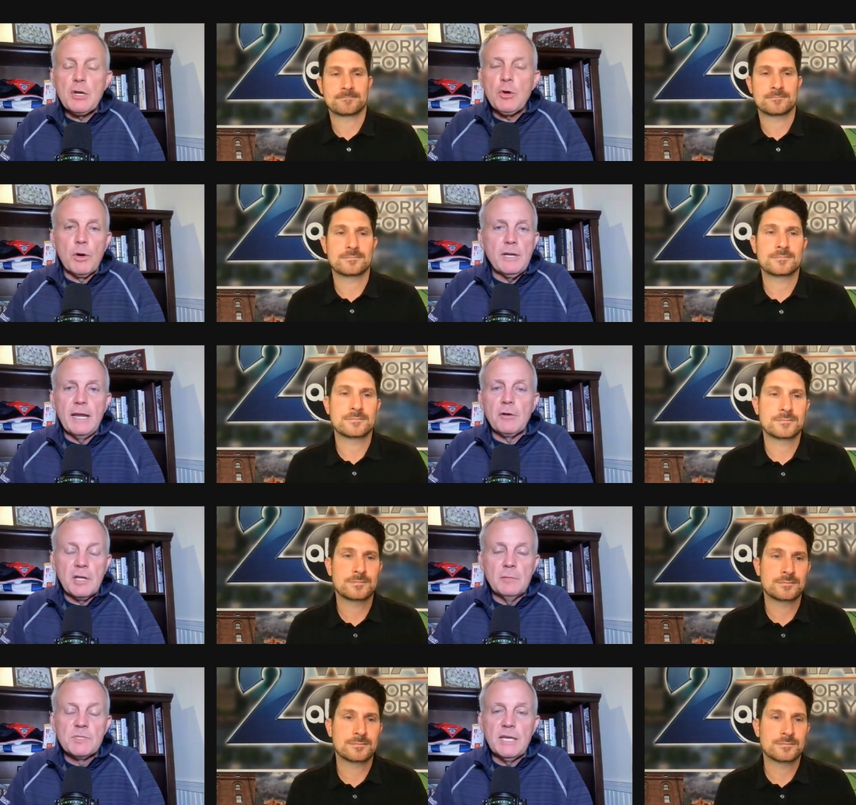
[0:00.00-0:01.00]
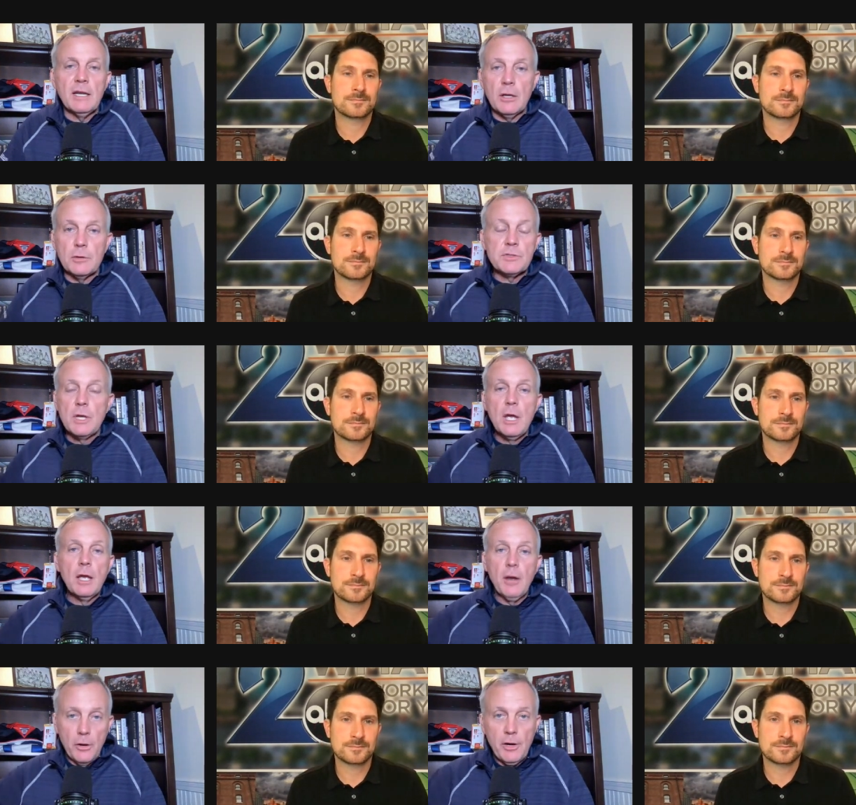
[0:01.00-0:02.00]
Speaker 1: coordinator comes in and goes,
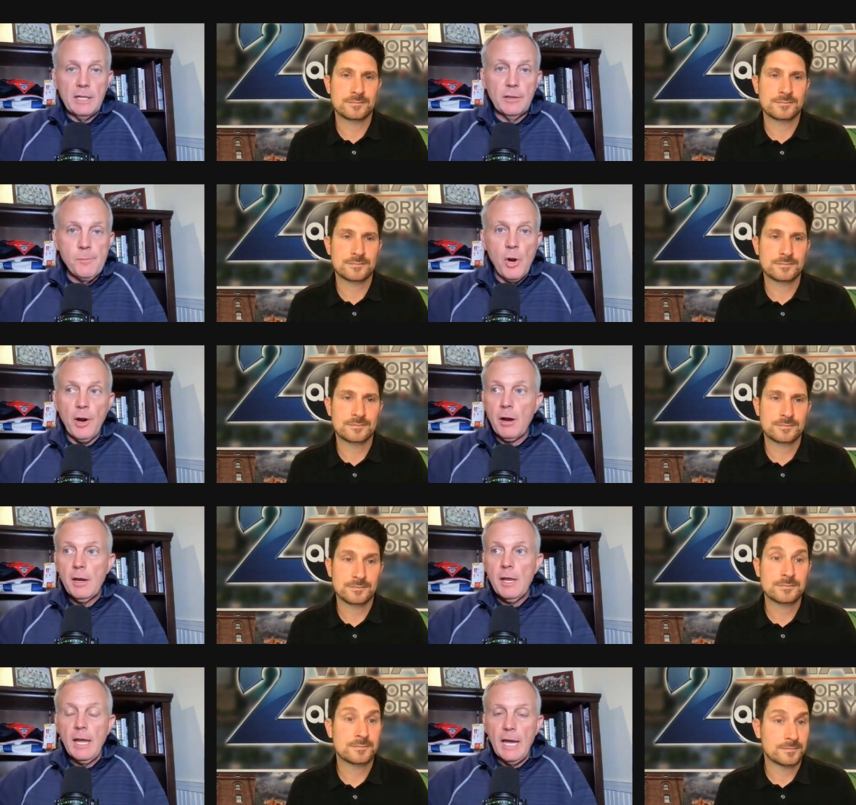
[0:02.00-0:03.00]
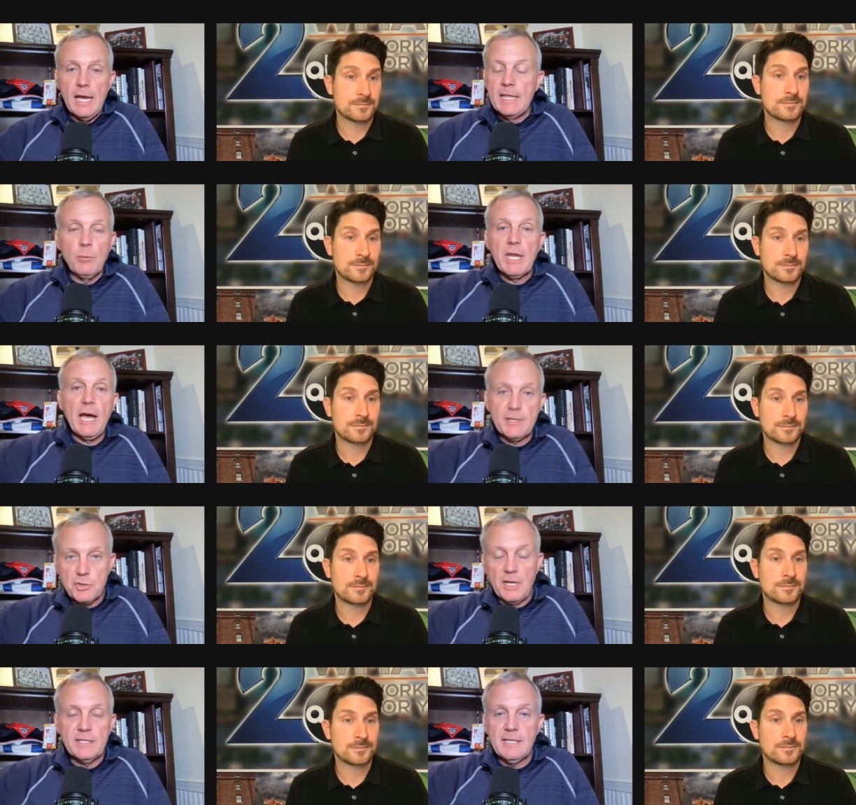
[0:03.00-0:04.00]
All right, Lamar, and then we got to
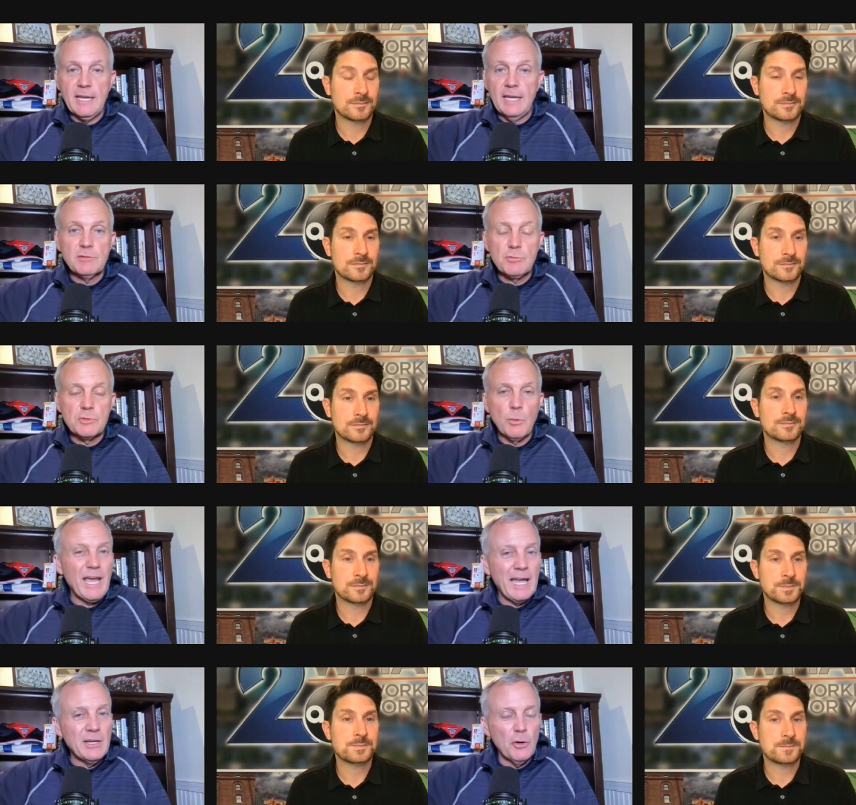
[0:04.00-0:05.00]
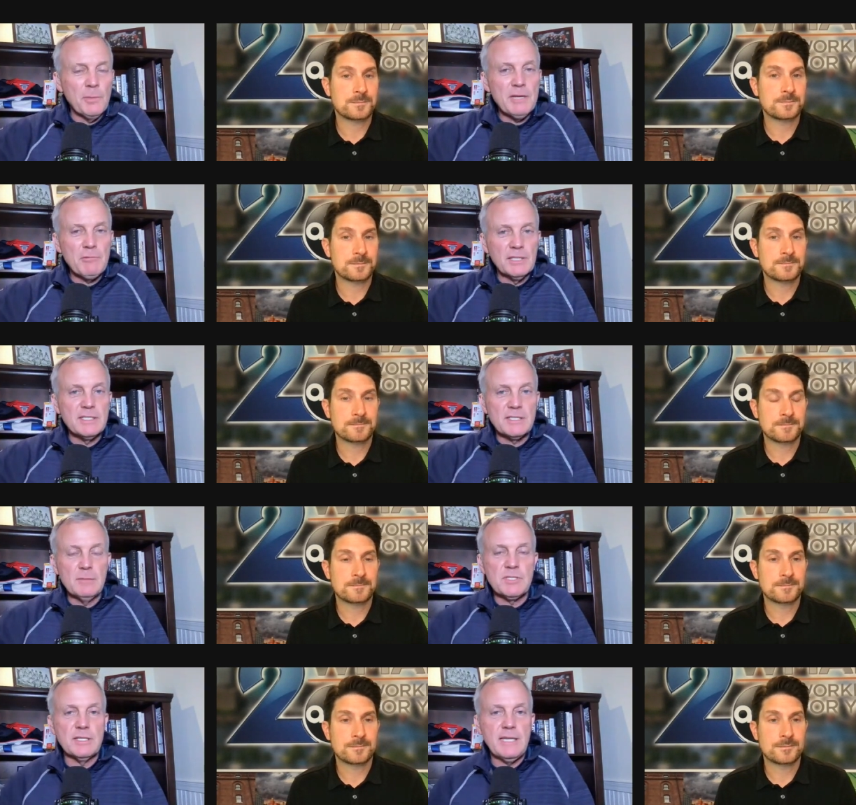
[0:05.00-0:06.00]
try to take Andrews away. And nobody really
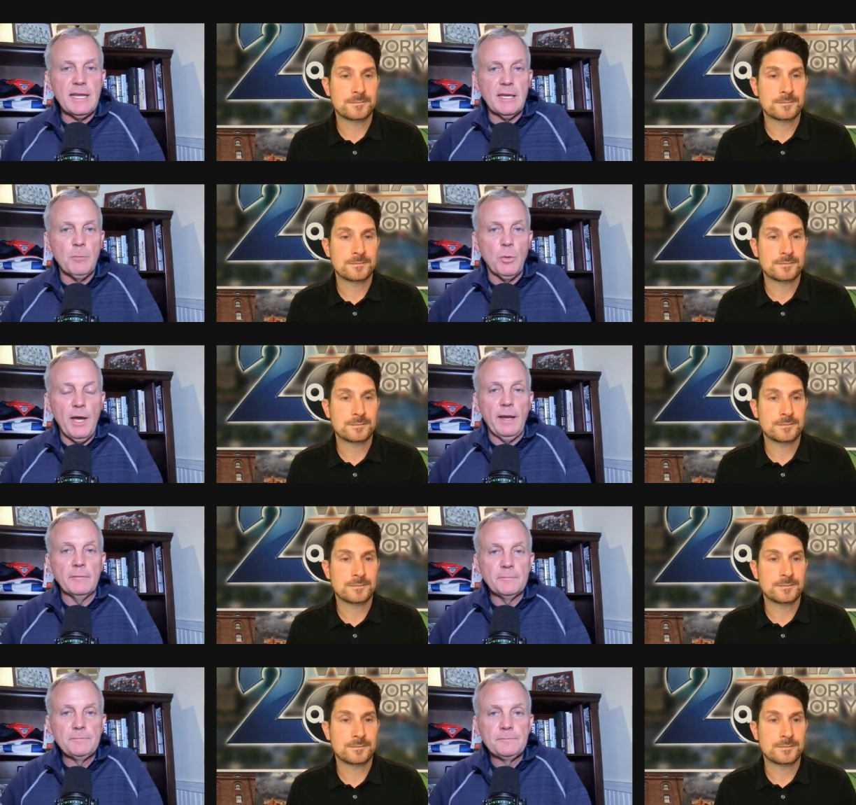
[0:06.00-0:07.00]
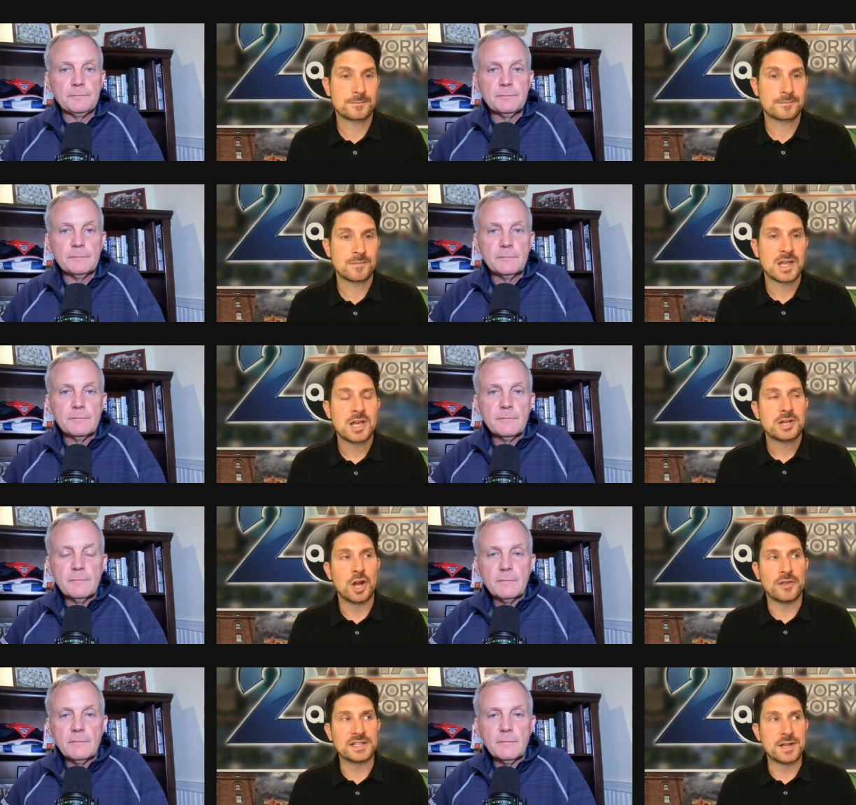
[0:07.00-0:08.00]
seems to
Speaker 2: take him away.
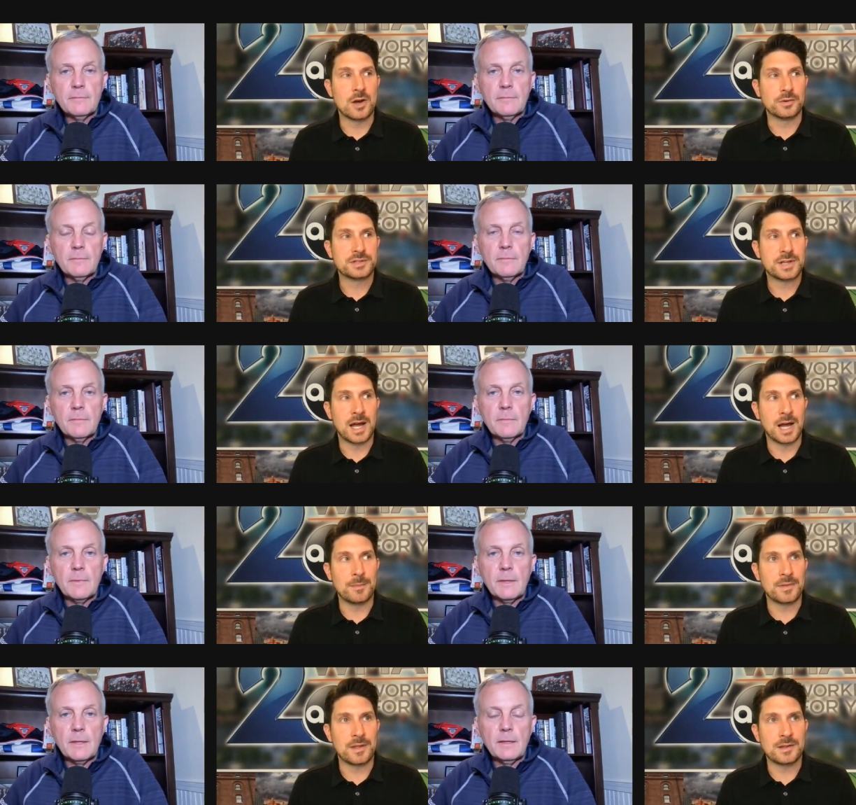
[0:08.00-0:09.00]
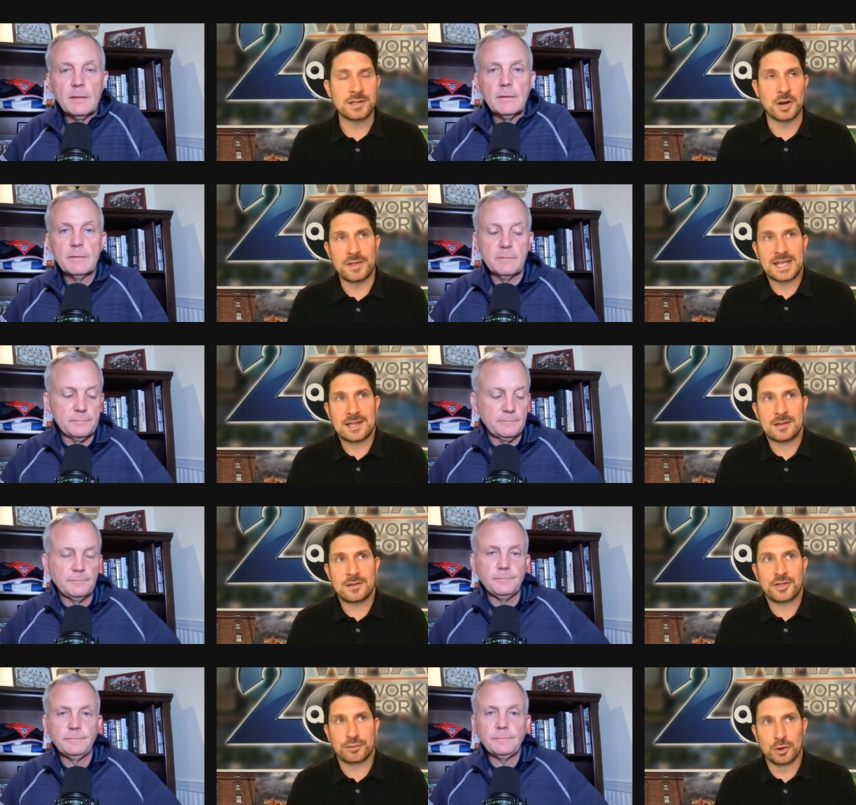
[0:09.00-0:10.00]
No, they don't. Um, you know,
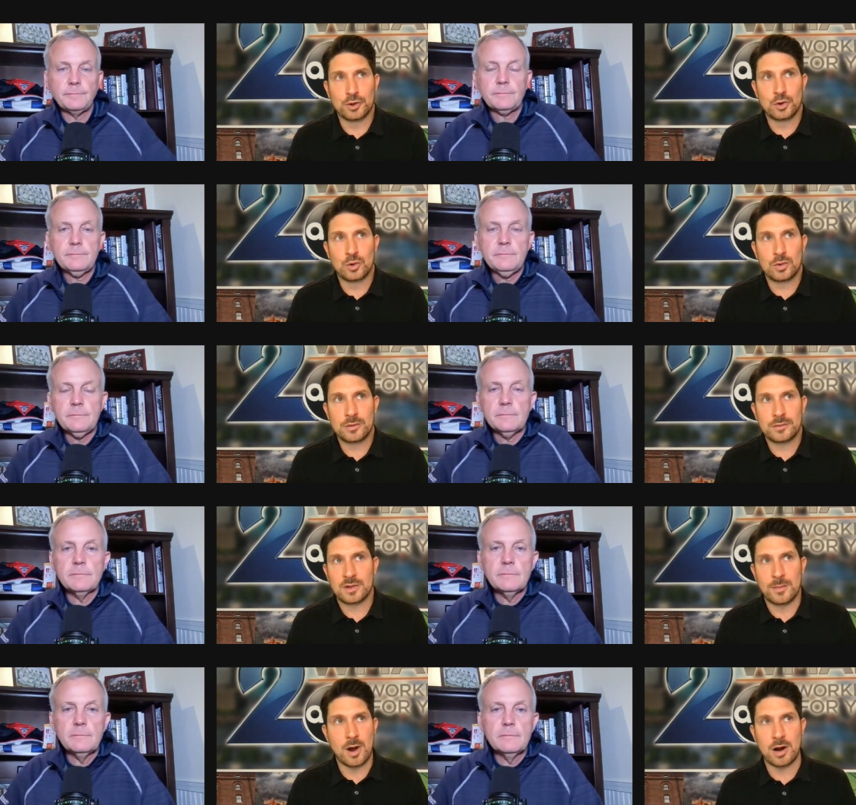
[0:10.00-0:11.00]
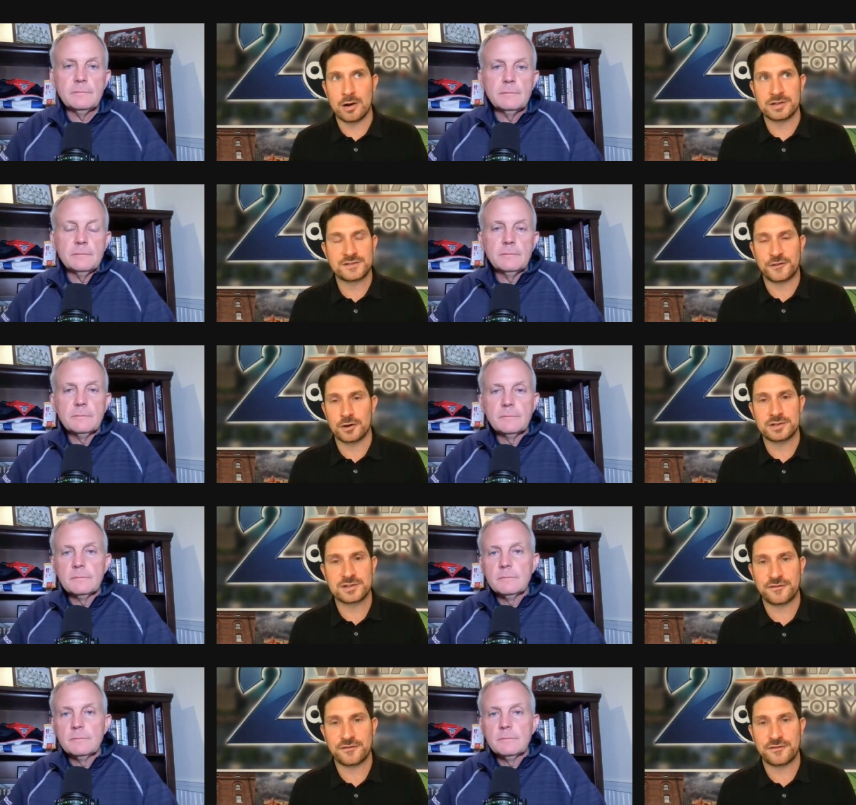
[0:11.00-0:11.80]
through Lamar's first